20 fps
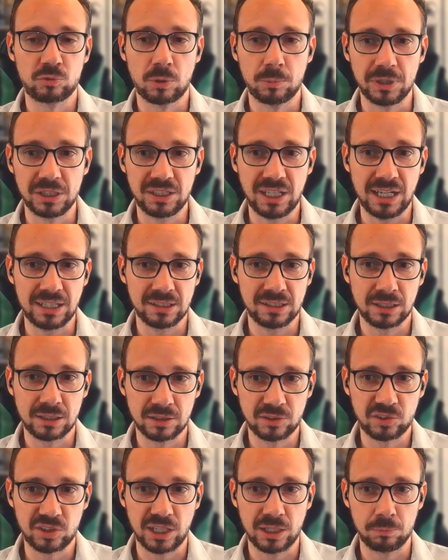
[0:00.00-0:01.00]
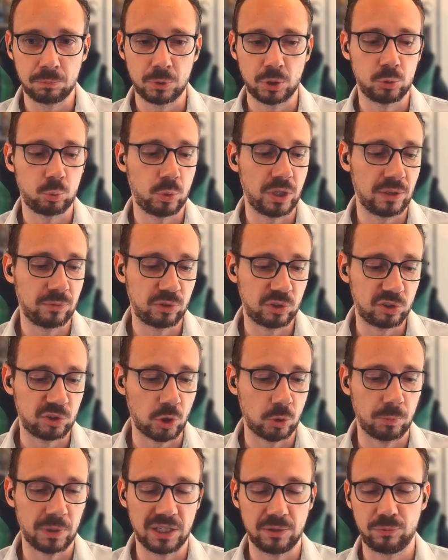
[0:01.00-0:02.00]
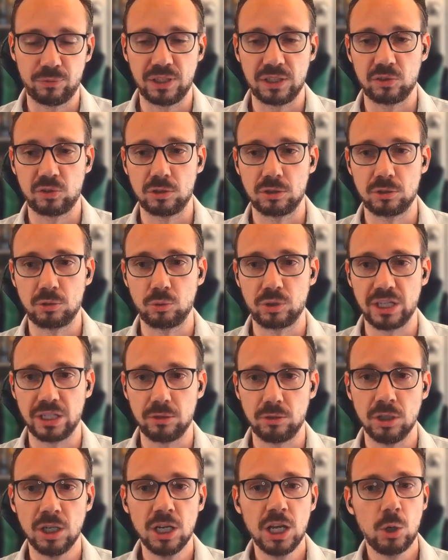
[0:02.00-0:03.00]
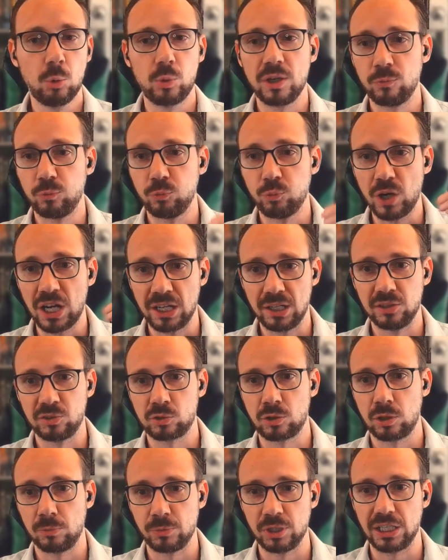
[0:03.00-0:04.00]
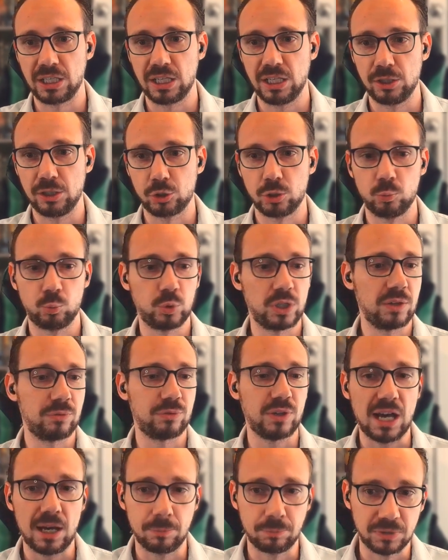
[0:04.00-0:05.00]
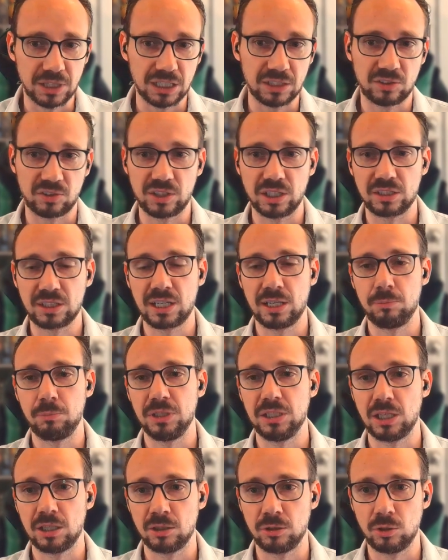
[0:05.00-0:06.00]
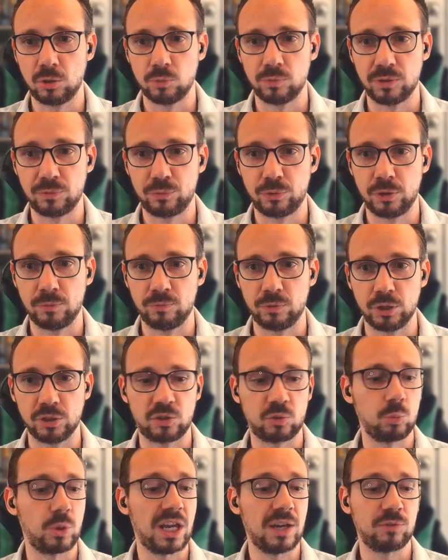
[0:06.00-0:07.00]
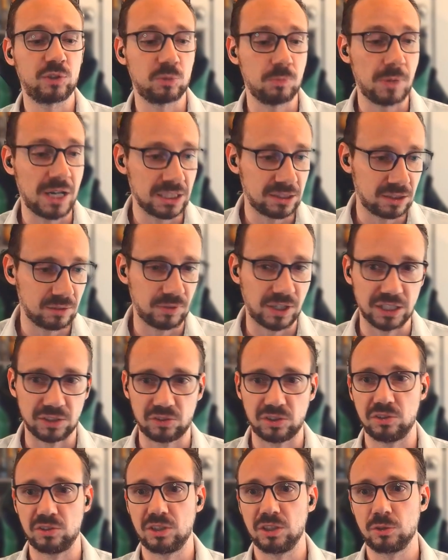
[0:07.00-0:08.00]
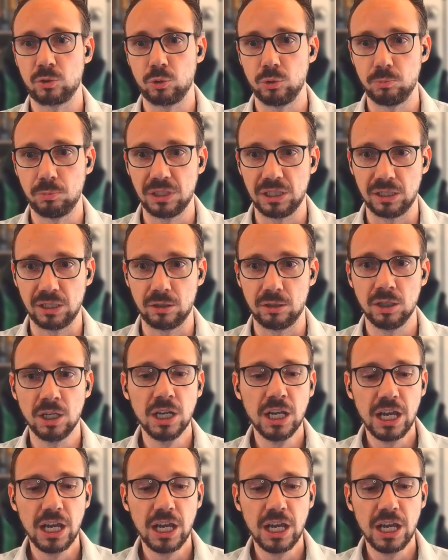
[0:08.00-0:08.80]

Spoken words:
from a technical standpoint, we have so many things altogether. We have wireless communication. We have updates that can be done over firmwares. We have smart devices that could be here.